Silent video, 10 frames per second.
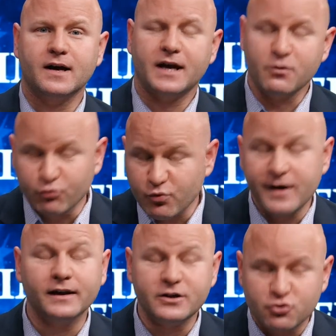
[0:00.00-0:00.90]
He
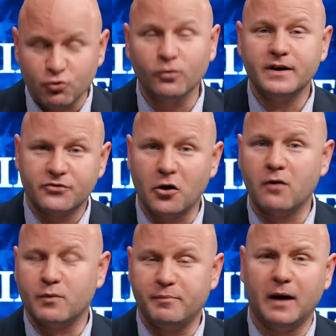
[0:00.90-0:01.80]
really, truly thought
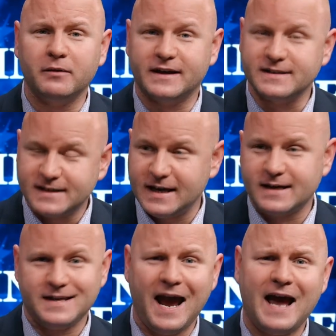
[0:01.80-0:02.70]
Republicans
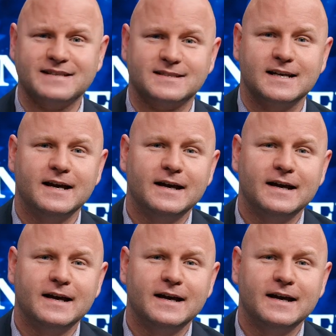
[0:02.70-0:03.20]
kicked ass.